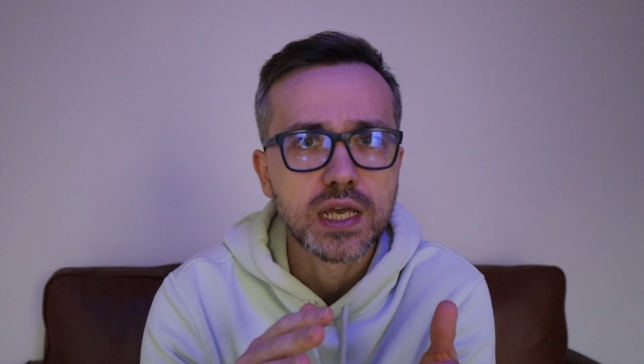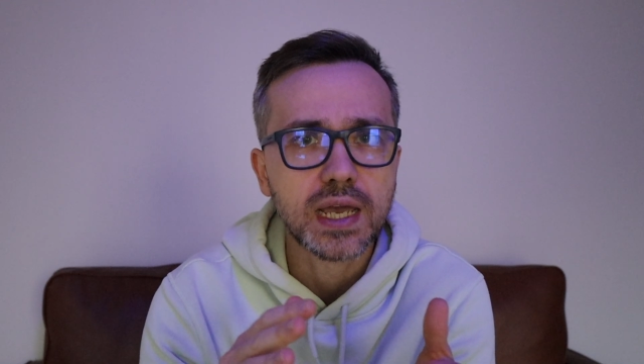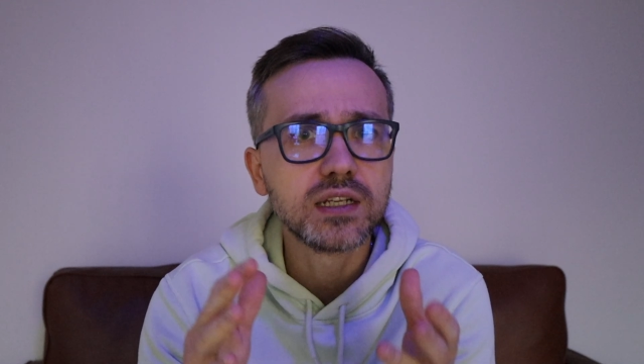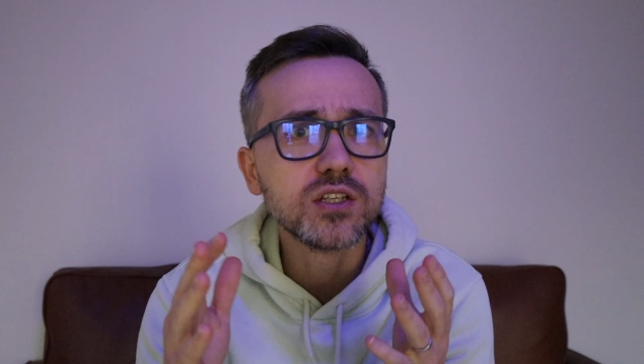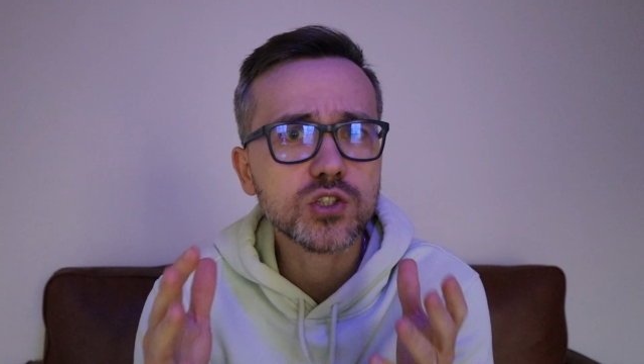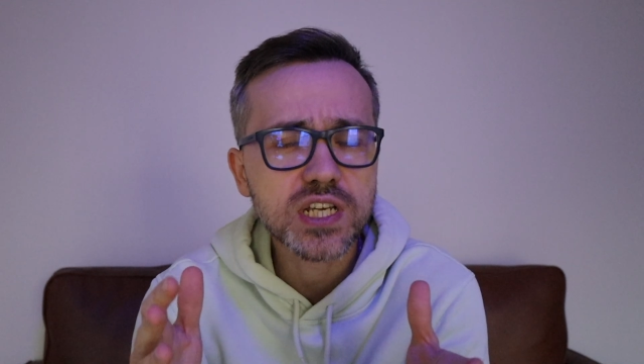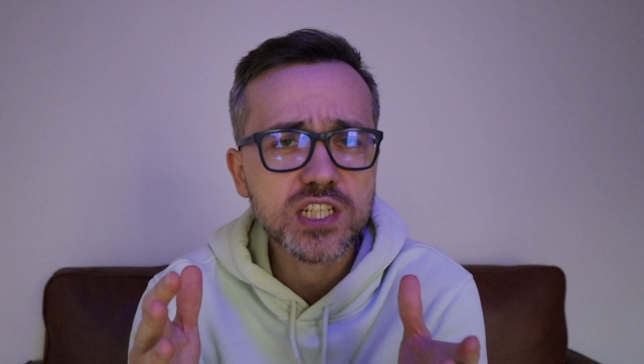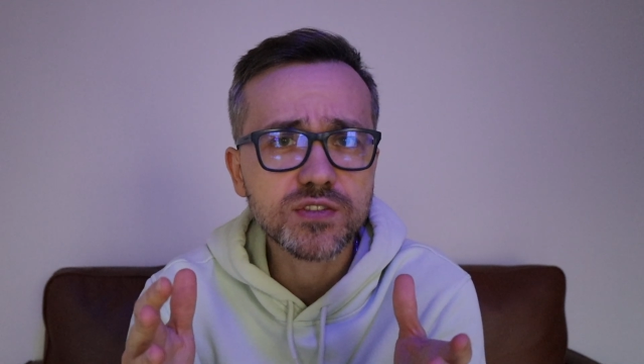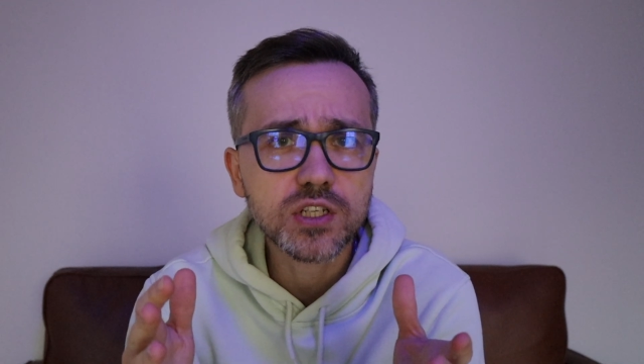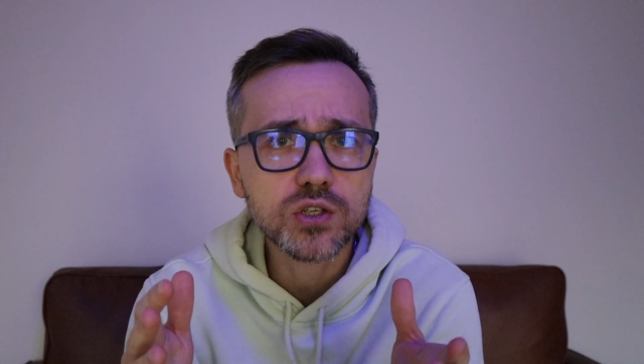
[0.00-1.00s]
And in
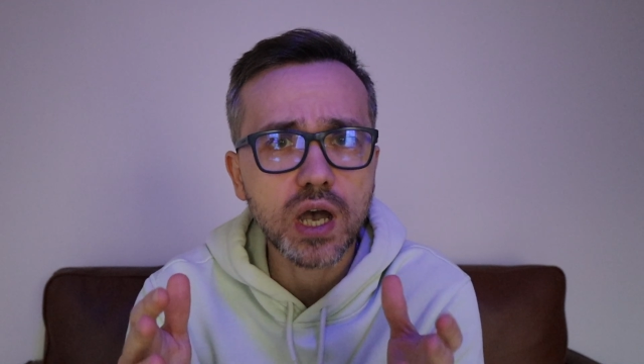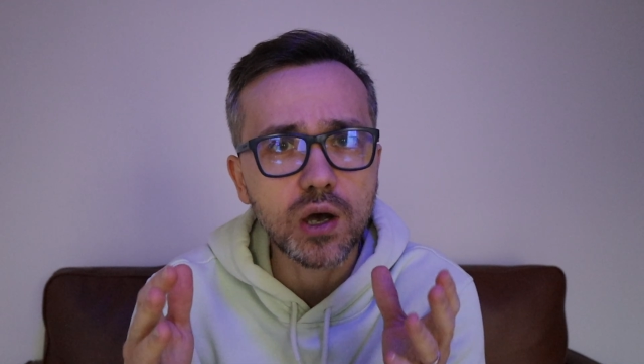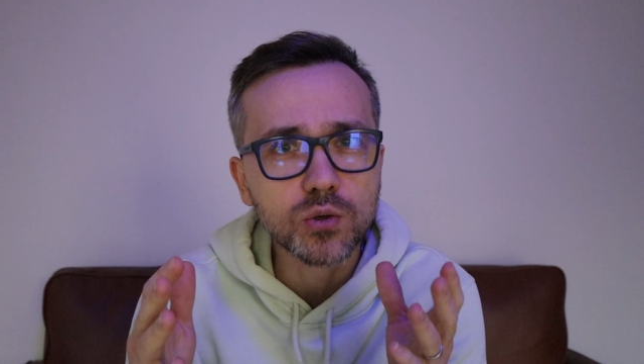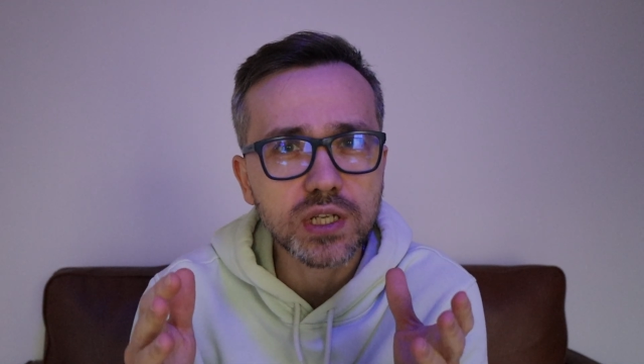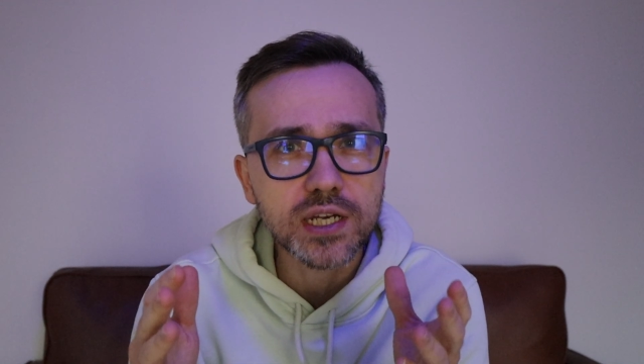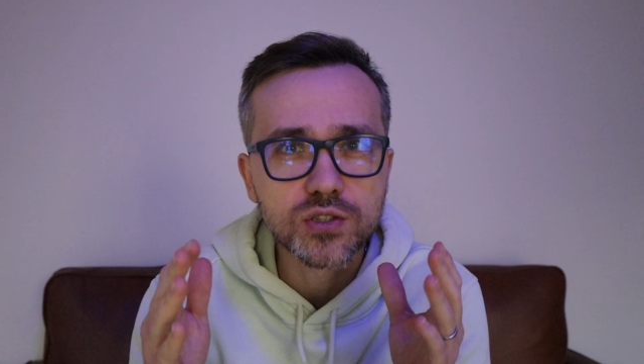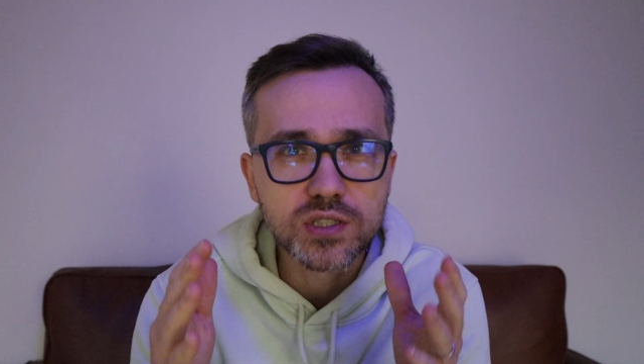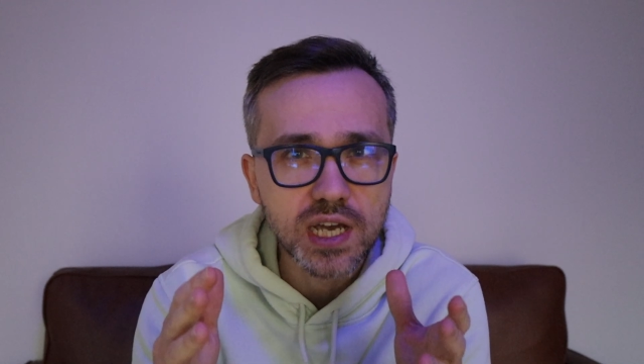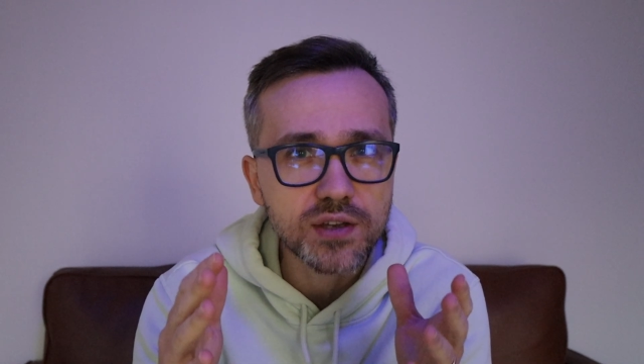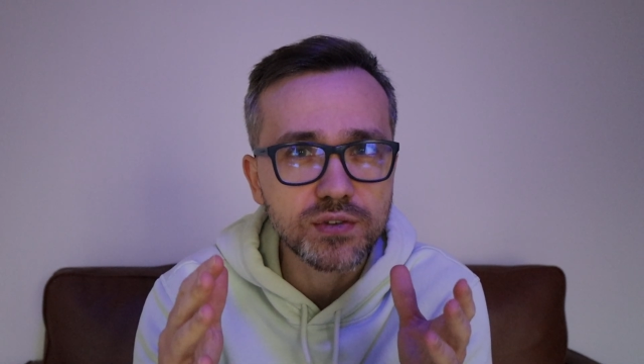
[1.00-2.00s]
today's video, I would like to
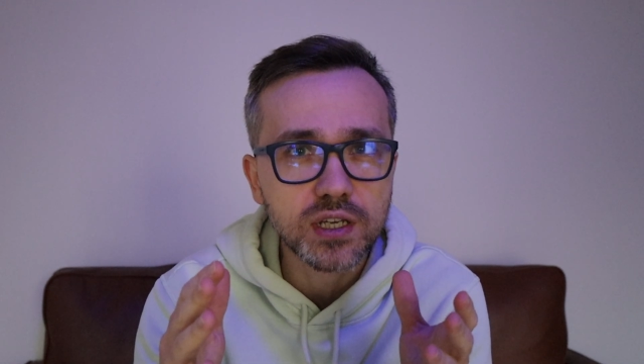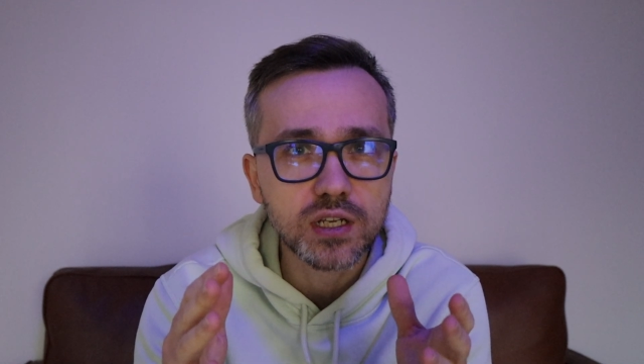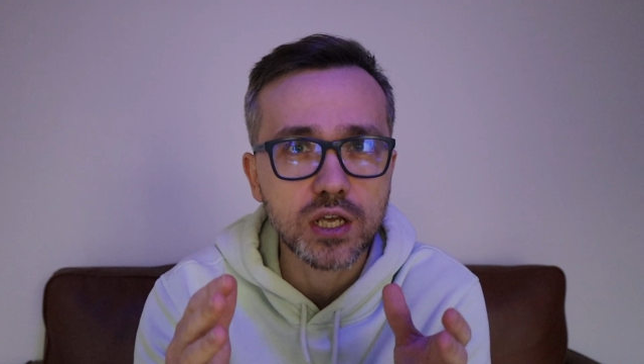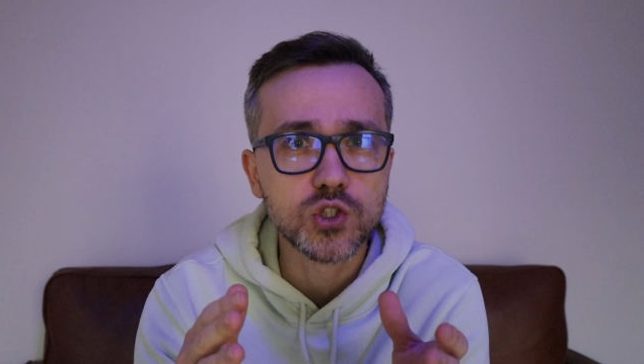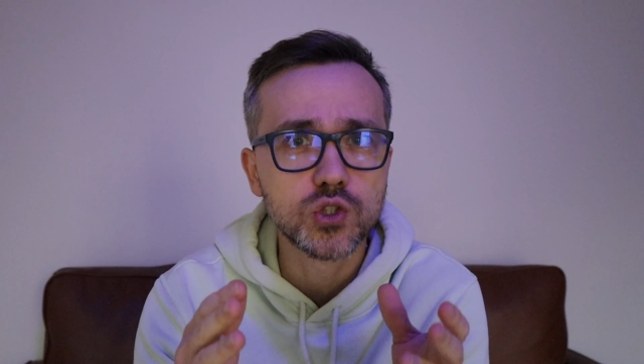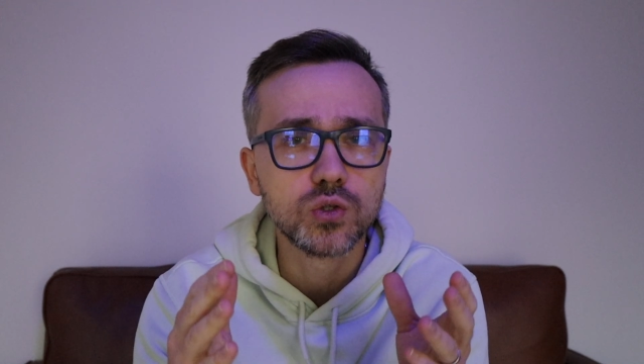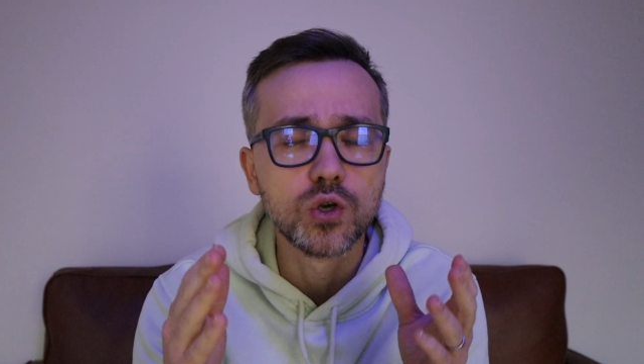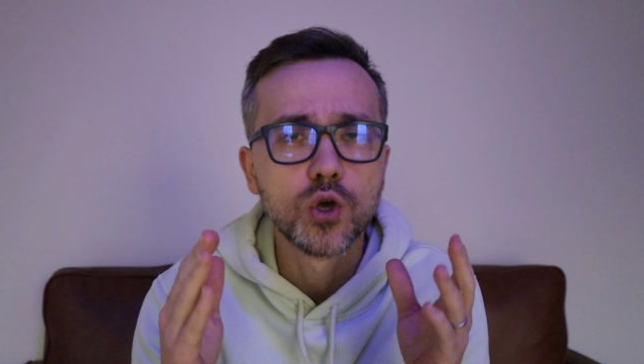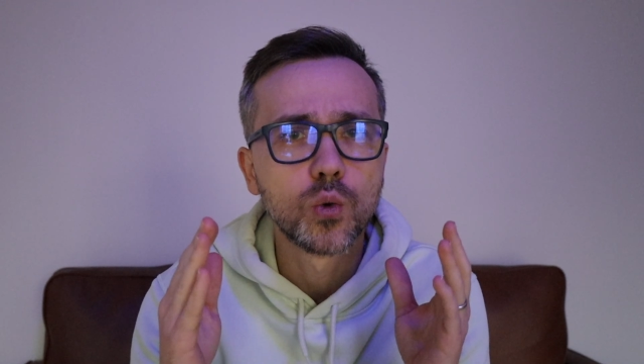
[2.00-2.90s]
dive into